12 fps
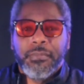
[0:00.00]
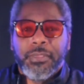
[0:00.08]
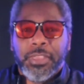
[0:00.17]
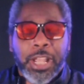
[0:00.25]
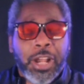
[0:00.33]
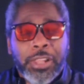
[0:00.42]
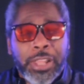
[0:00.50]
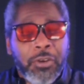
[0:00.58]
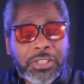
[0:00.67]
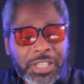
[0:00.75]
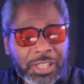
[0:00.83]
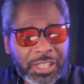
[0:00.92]
There
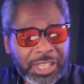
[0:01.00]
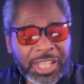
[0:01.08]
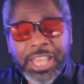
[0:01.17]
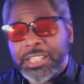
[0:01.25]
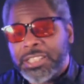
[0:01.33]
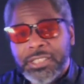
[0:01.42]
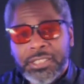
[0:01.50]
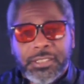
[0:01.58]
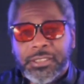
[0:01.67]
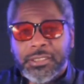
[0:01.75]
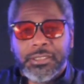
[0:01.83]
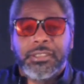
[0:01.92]
is a list
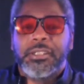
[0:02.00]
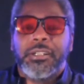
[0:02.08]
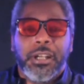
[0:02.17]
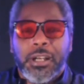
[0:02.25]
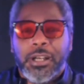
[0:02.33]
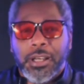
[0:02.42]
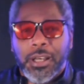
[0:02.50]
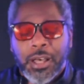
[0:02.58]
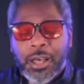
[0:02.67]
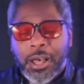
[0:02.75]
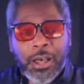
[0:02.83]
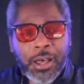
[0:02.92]

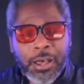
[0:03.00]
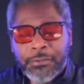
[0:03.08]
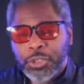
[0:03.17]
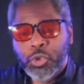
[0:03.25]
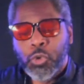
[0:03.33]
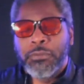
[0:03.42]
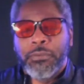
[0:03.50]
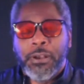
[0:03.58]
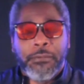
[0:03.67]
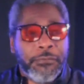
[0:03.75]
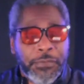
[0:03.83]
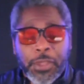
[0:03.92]
of short
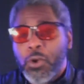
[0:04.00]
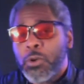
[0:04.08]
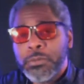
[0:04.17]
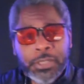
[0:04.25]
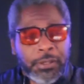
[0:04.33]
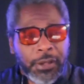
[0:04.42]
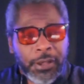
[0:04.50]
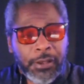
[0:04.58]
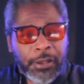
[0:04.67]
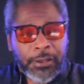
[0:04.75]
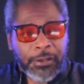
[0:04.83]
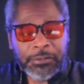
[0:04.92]
of films
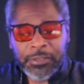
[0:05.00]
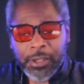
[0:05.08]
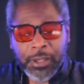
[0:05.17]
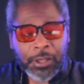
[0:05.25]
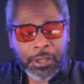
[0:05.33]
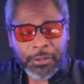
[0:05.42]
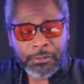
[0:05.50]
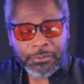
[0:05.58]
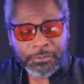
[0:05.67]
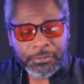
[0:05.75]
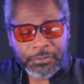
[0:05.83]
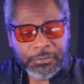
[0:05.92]

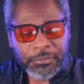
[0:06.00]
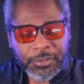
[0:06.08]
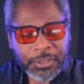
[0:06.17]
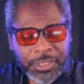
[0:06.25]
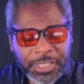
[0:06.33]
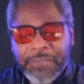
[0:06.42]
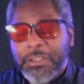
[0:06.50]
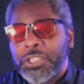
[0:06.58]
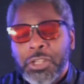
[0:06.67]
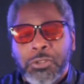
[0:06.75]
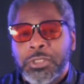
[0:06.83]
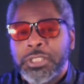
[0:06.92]
of TV
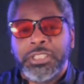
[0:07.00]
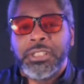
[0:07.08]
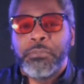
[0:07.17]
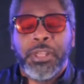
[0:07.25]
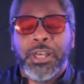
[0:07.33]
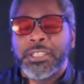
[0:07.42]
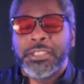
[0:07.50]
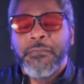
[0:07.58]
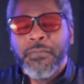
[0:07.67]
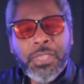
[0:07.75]
shows on Disney Plus.